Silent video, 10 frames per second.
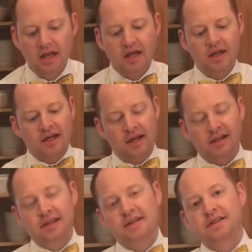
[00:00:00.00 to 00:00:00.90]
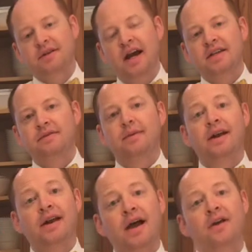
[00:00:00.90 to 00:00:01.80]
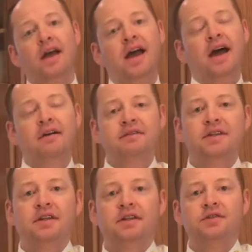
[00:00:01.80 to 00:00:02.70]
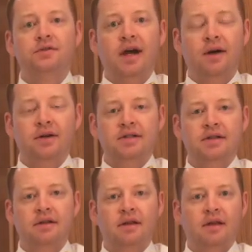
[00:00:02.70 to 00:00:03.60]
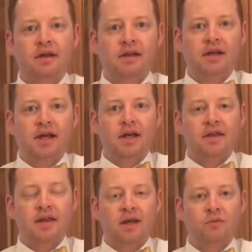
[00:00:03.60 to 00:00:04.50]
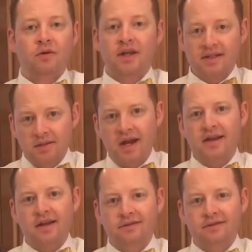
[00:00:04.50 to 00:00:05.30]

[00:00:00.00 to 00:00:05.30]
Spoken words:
Now you let this rise for about 1.5 to 2 hours, and then we'll get to baking.